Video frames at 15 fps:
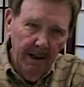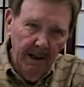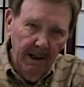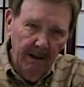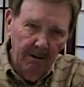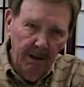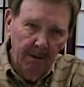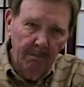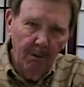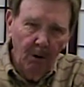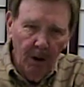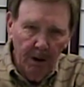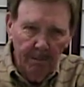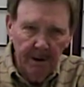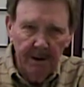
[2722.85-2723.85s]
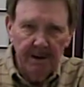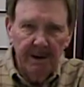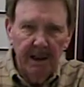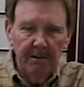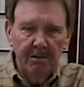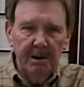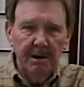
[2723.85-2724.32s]
and Portman, his
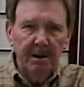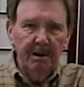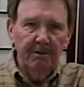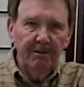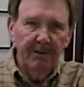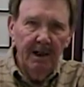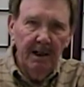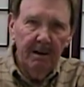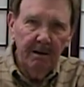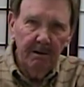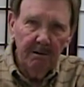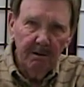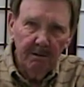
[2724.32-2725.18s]
name was. And Fred